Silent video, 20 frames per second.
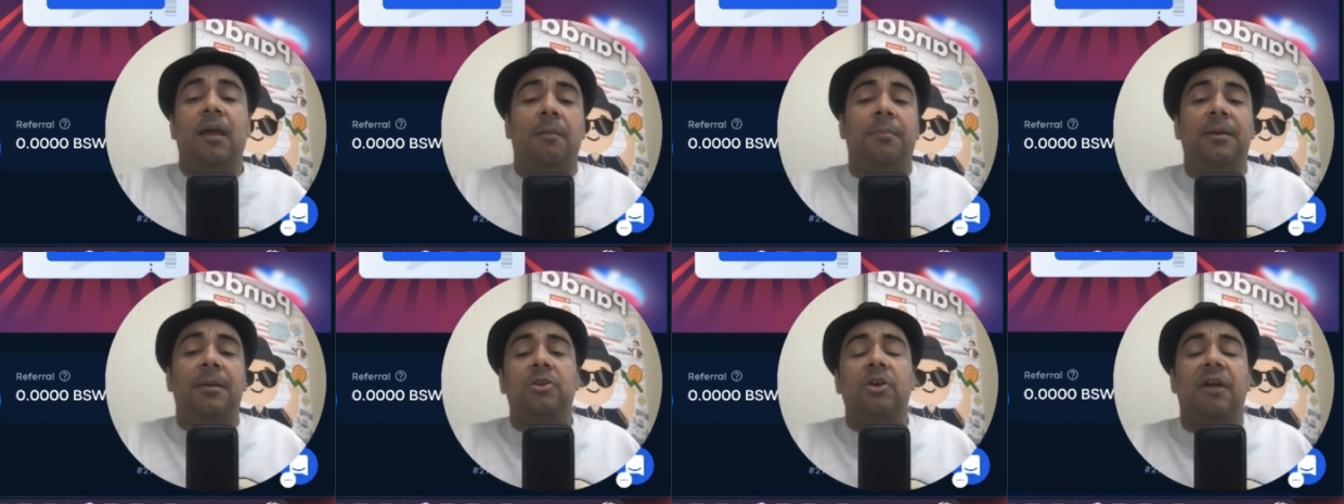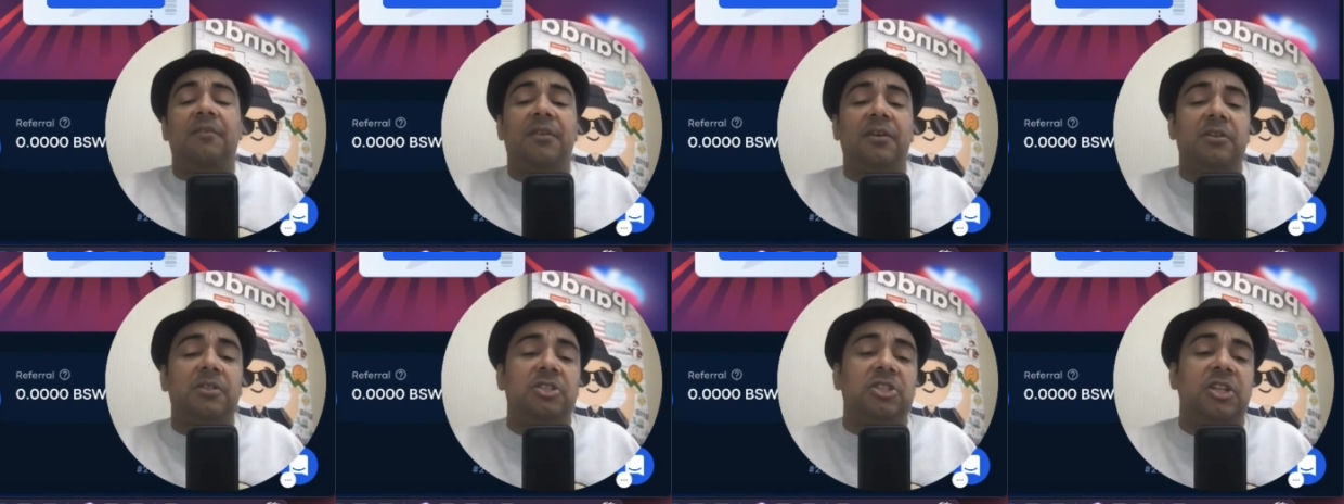But you have
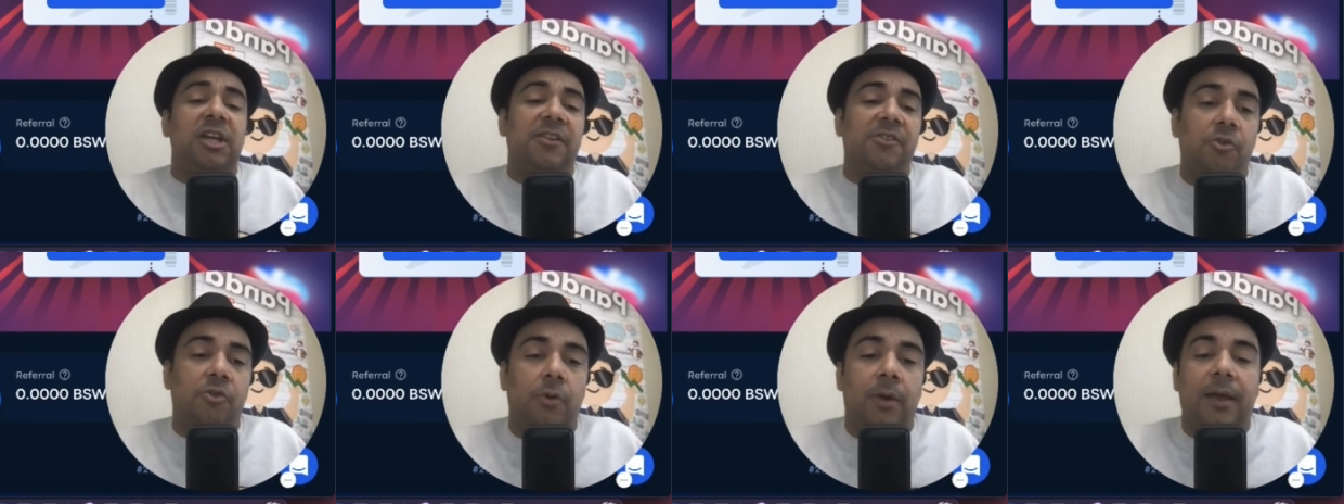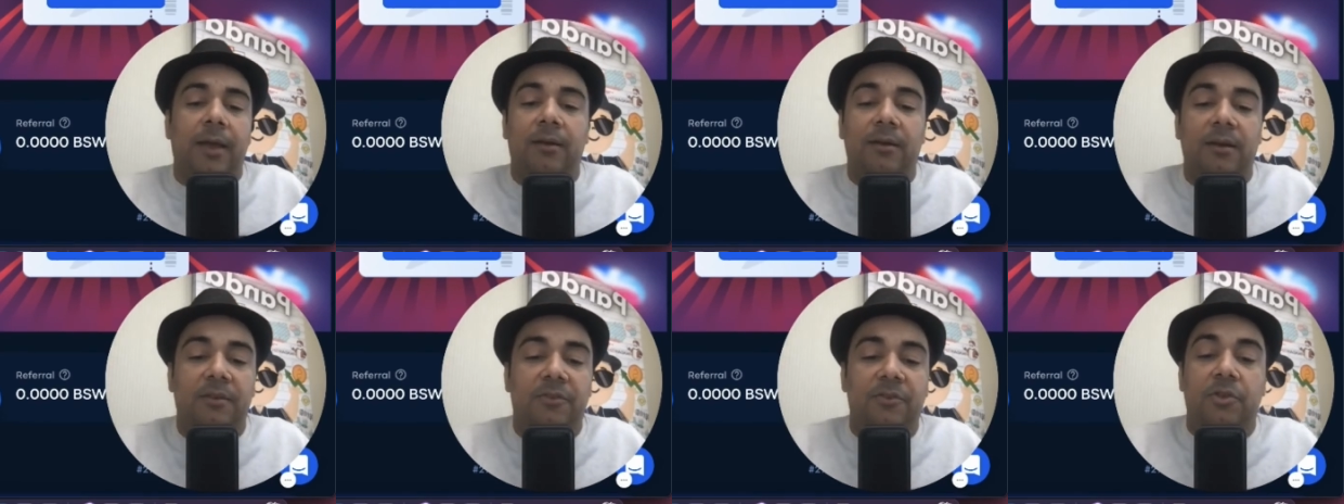a good chance to
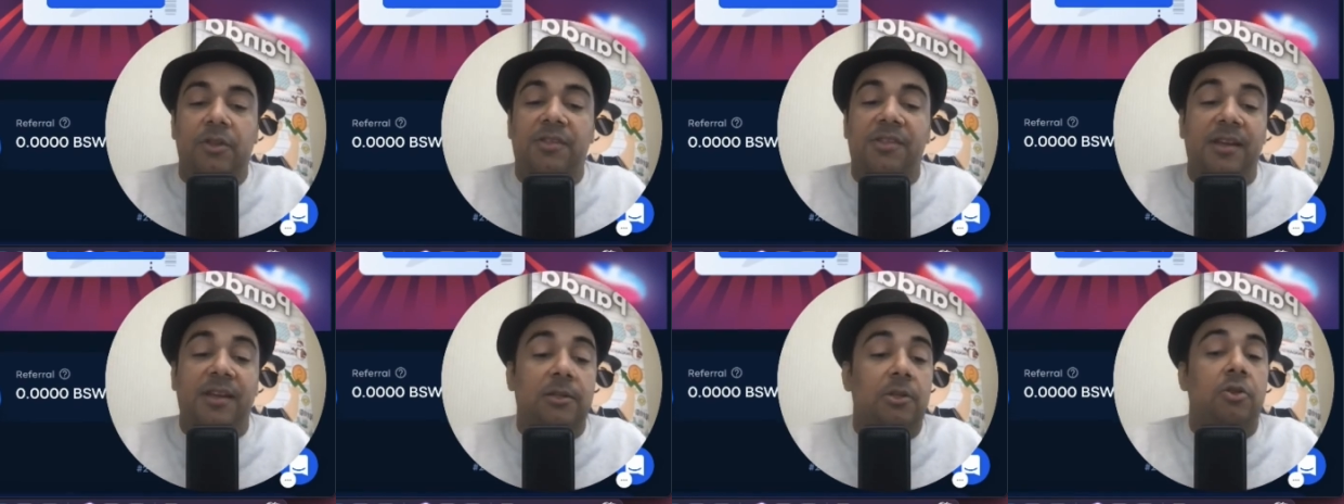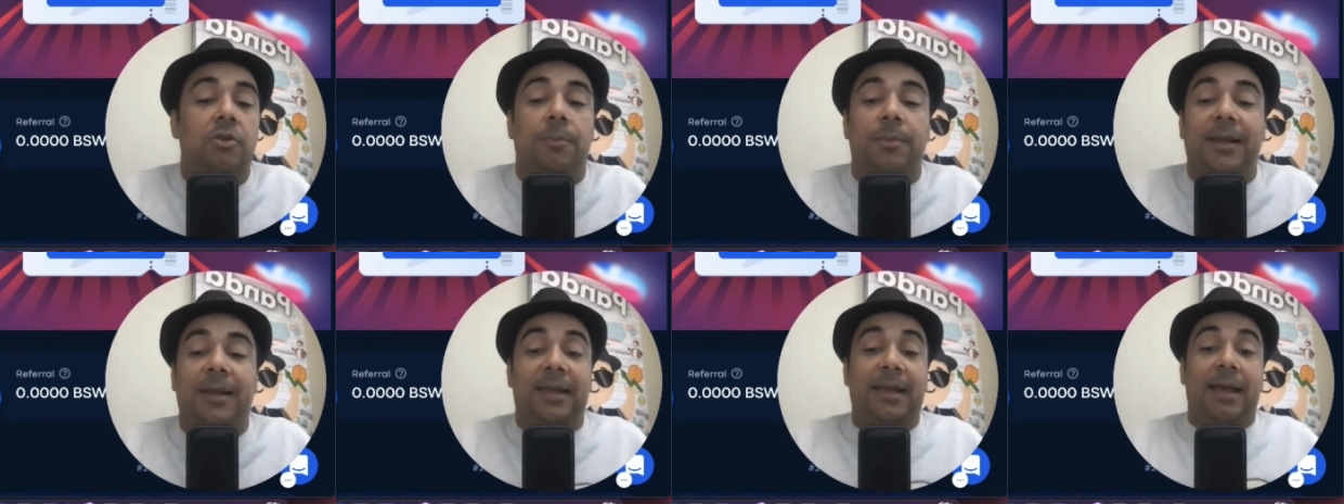earn if you decided to
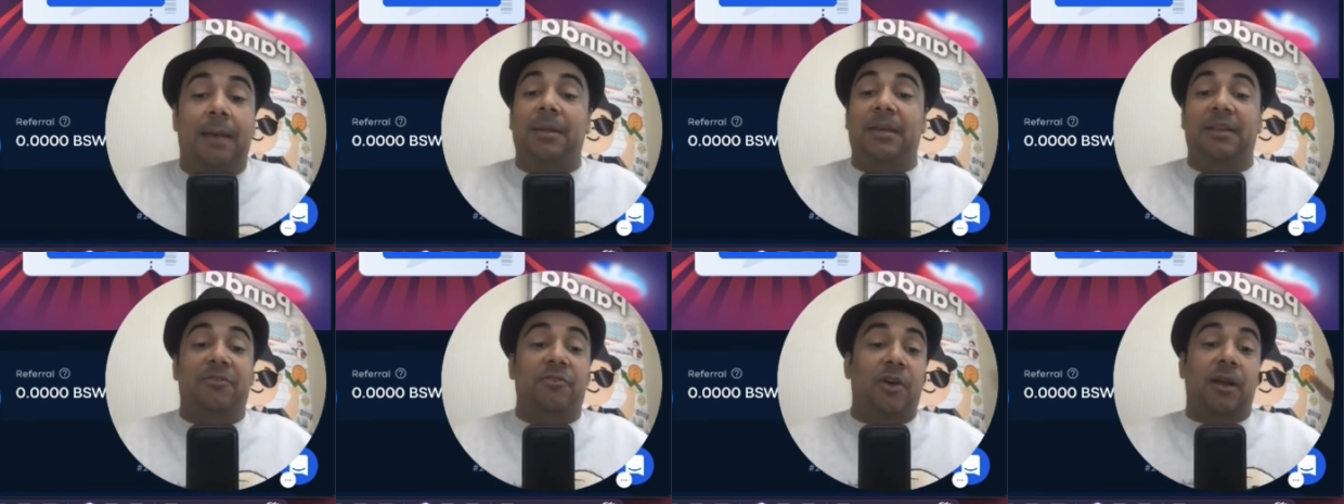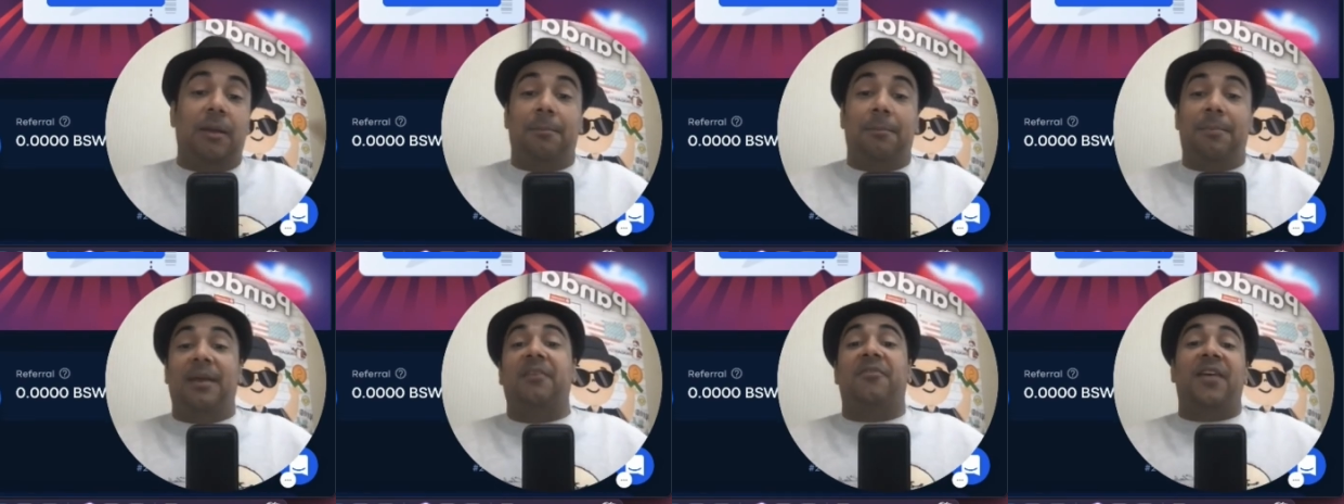play. I mean, if you are a
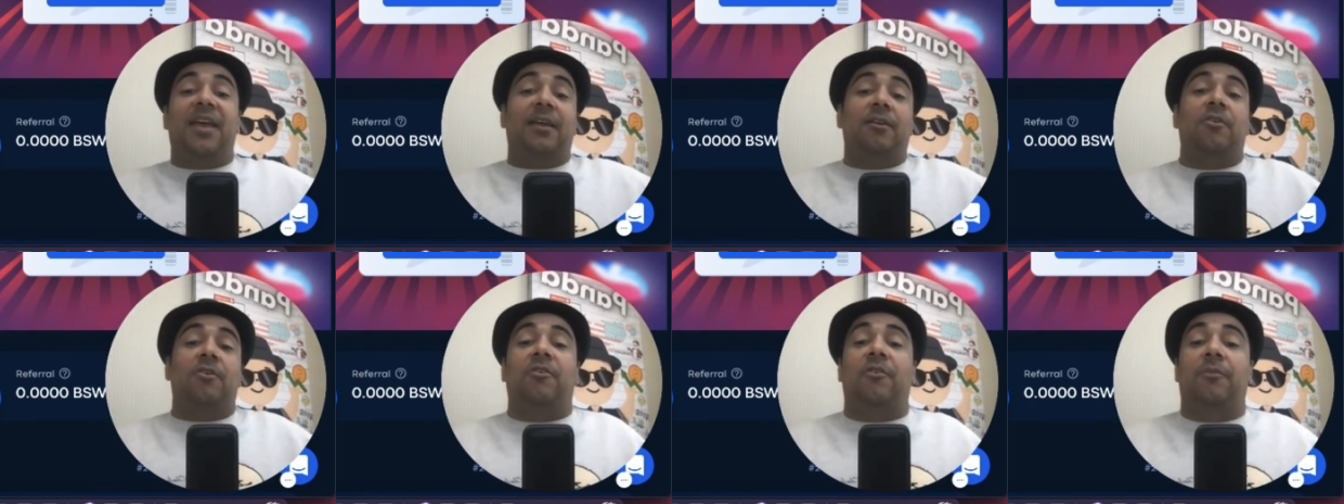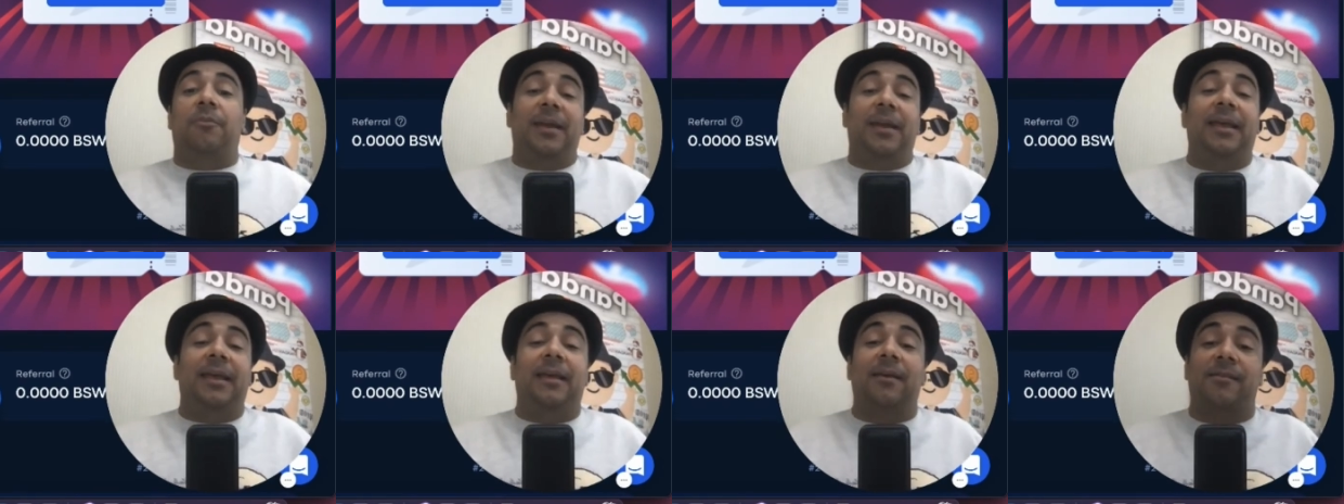big fan of
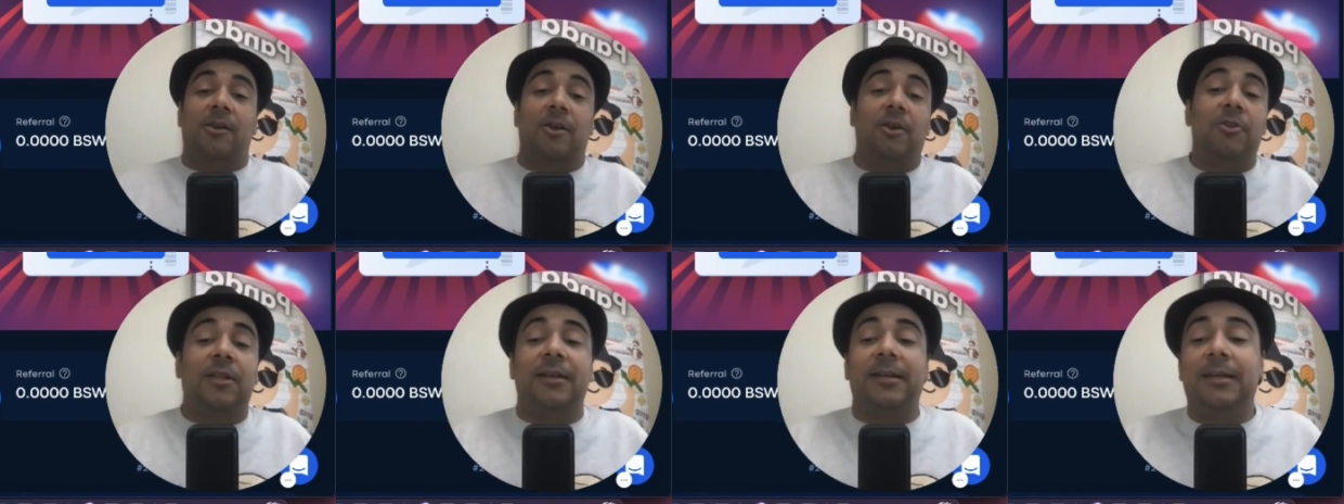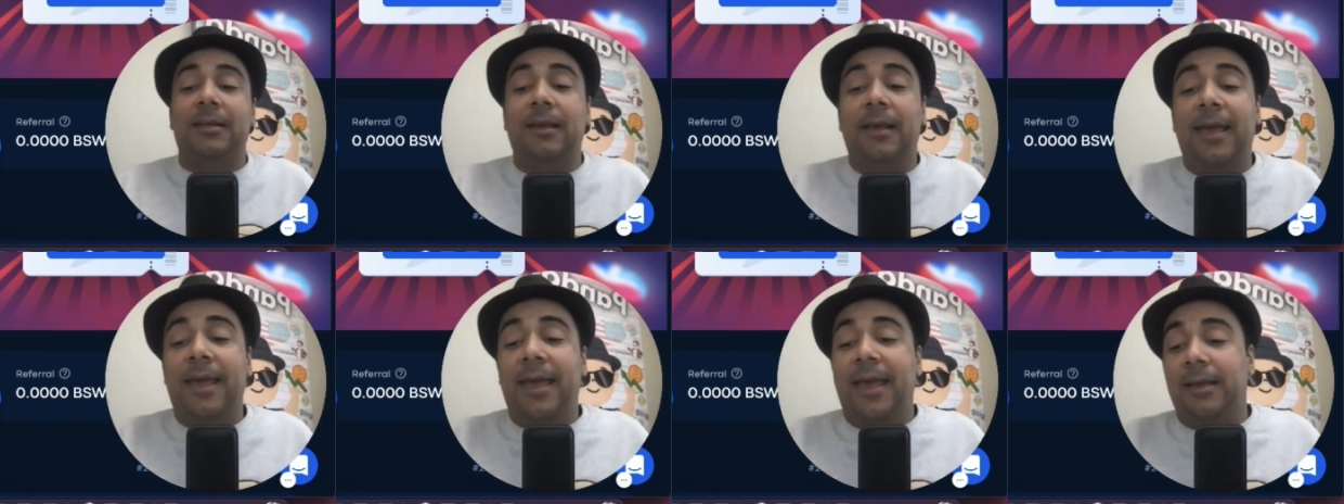playing the
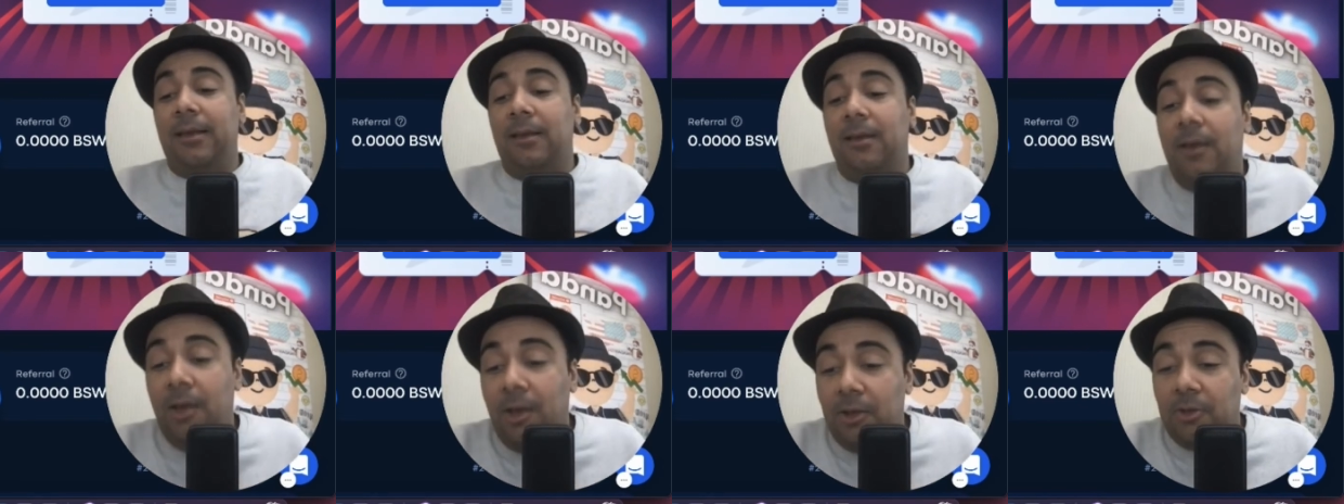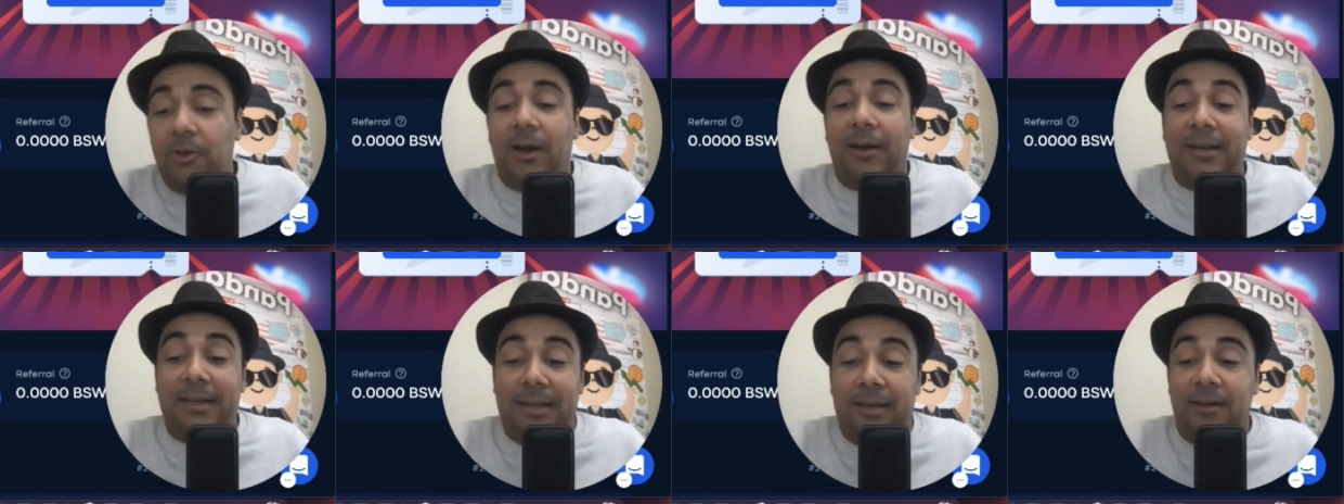lottery, hey, you
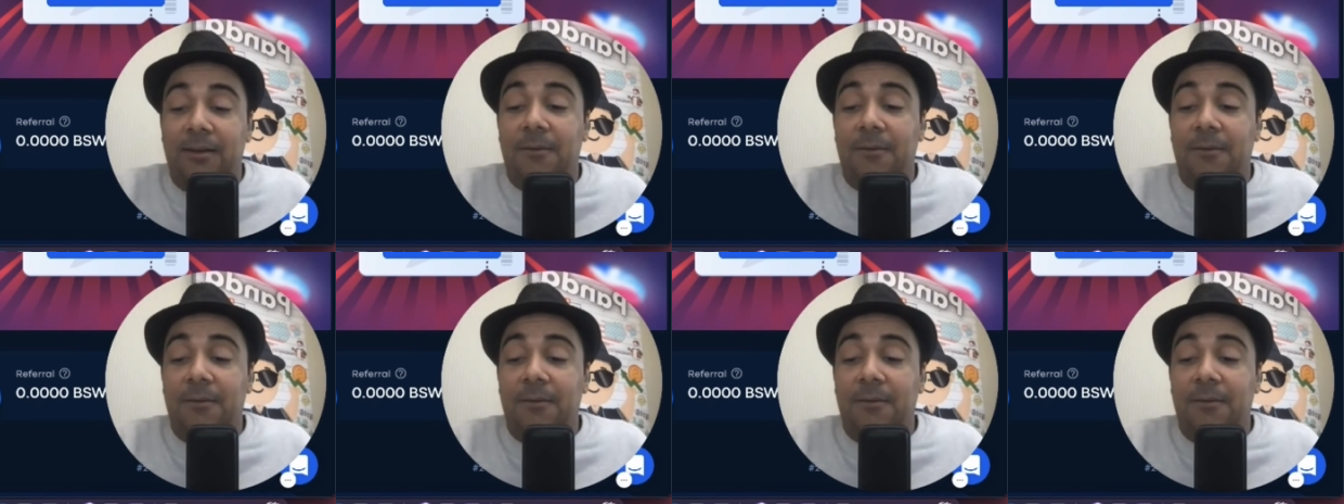are here.